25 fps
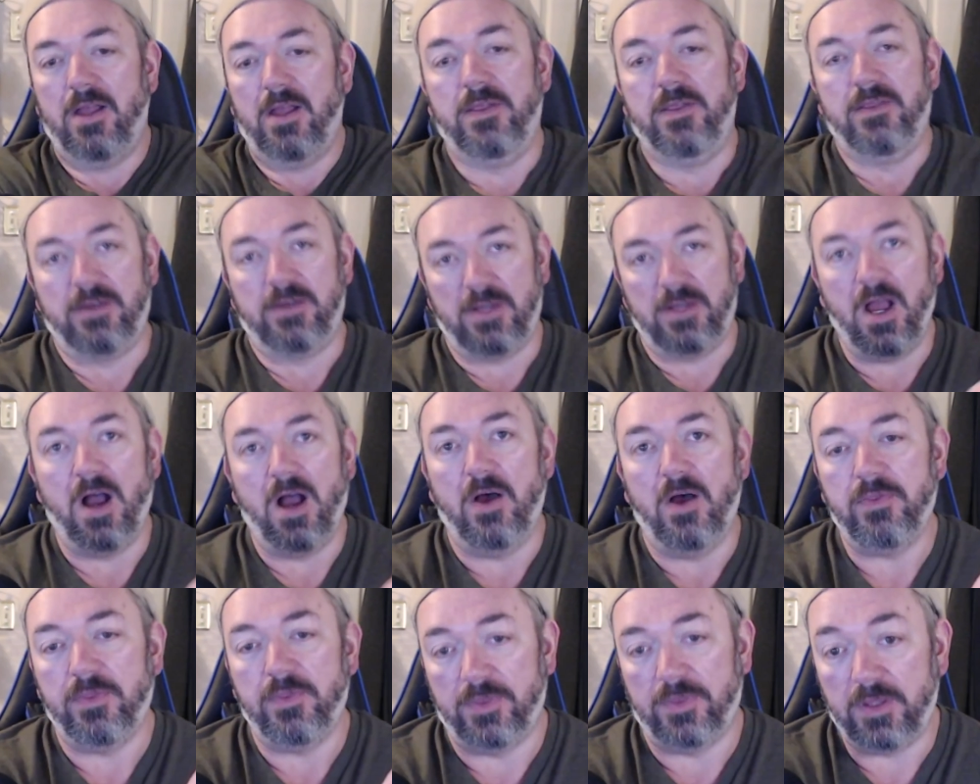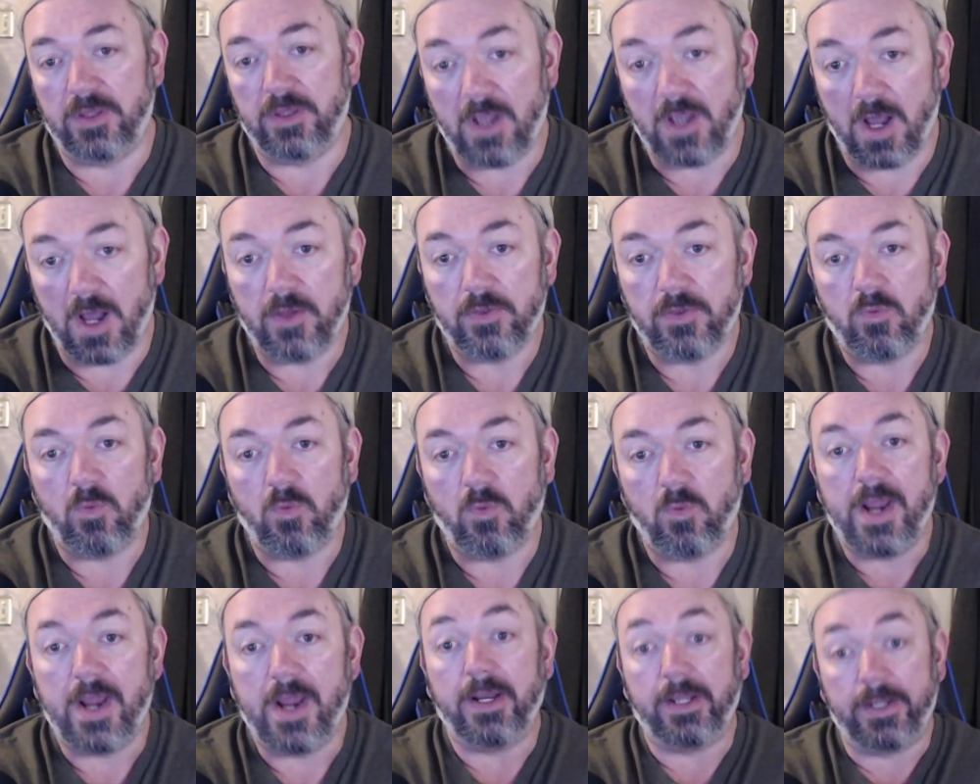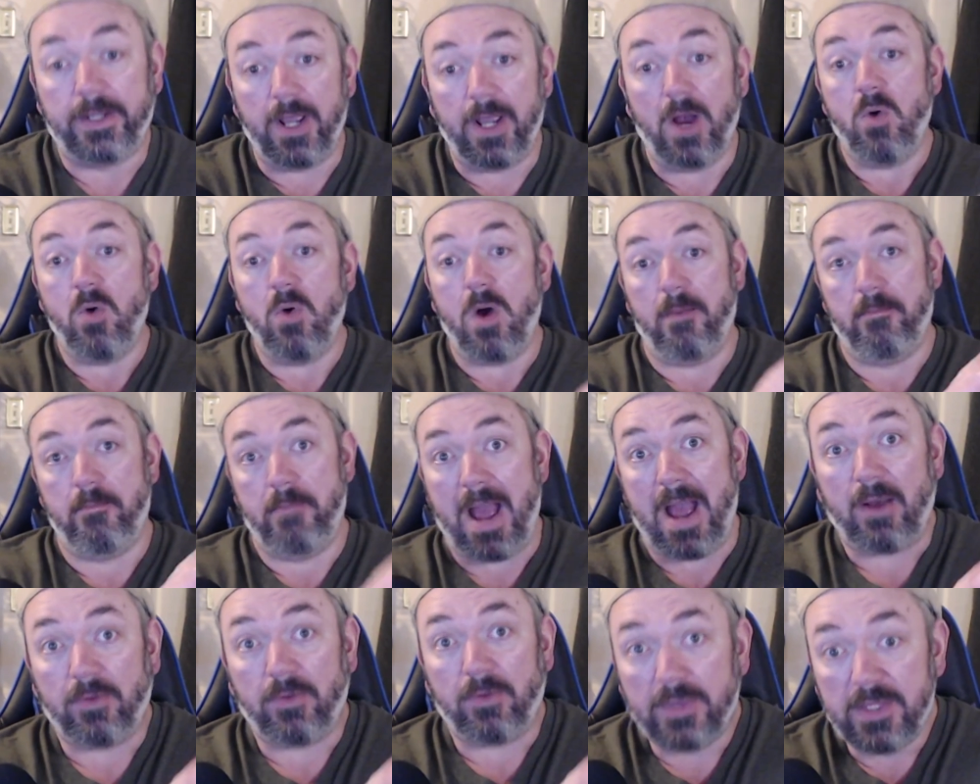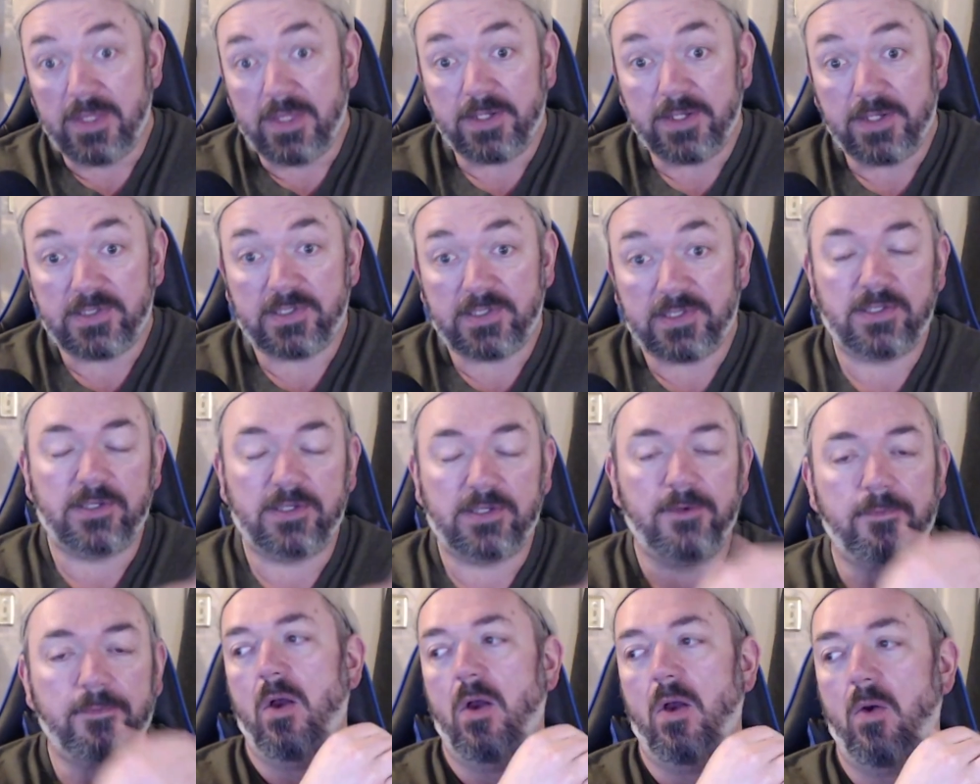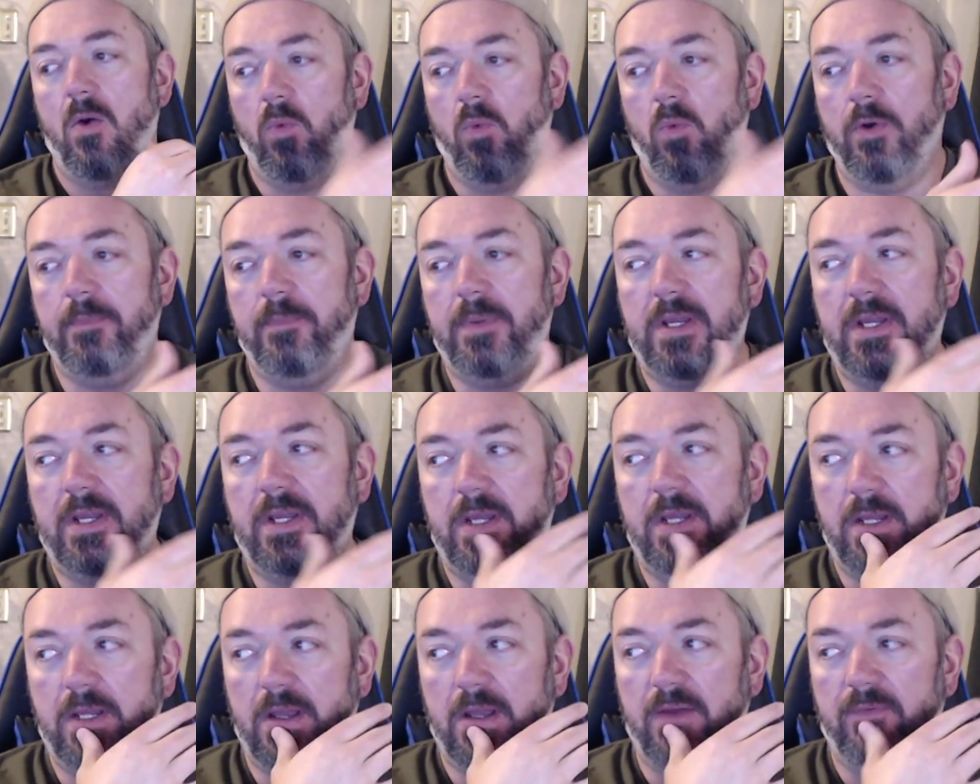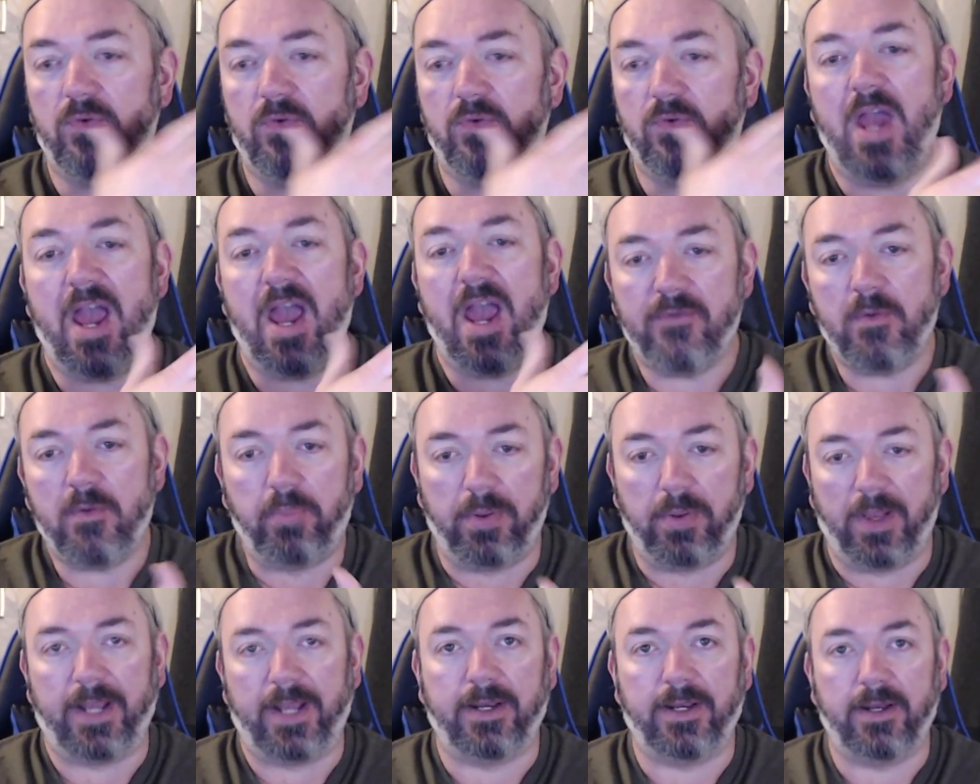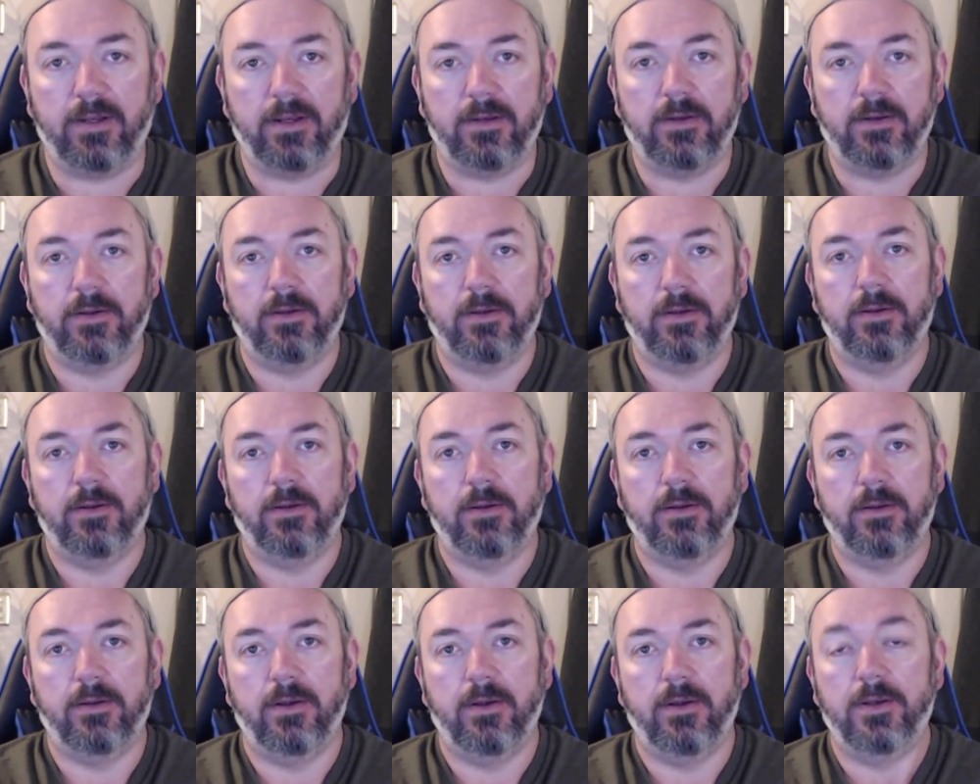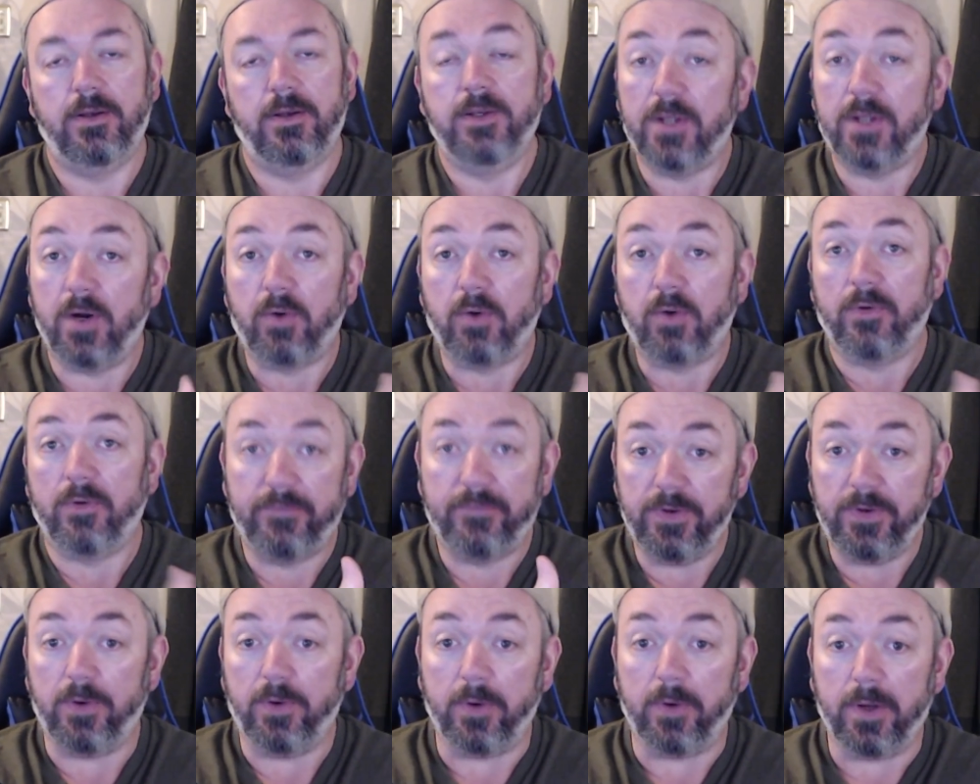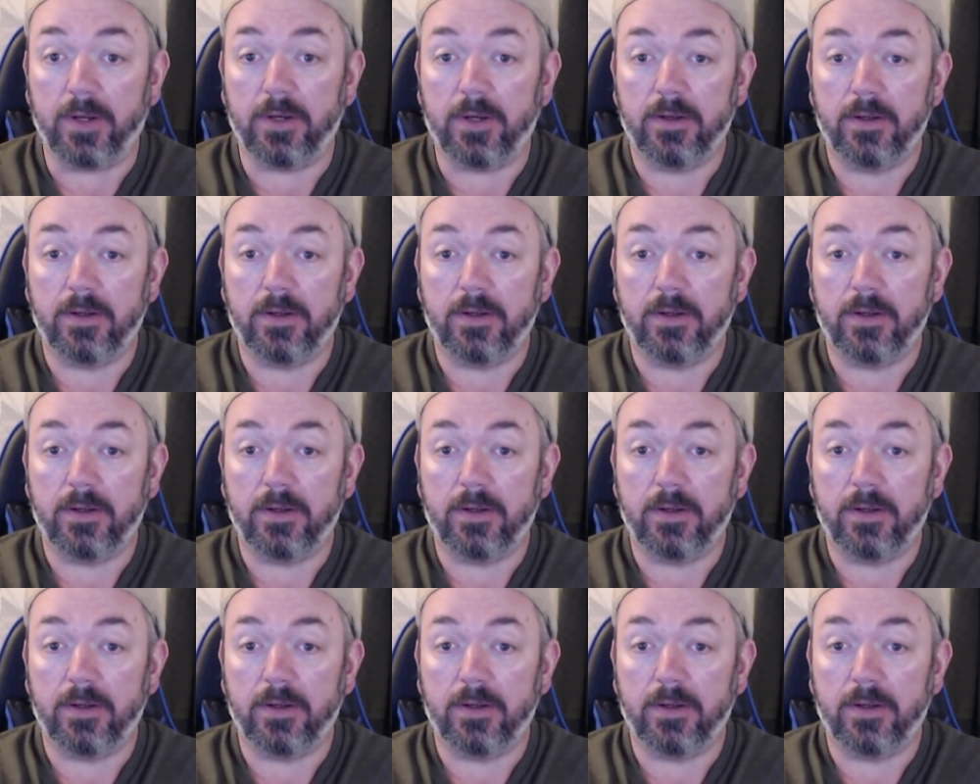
the other way to go about this would be, if you haven't played it, don't review it.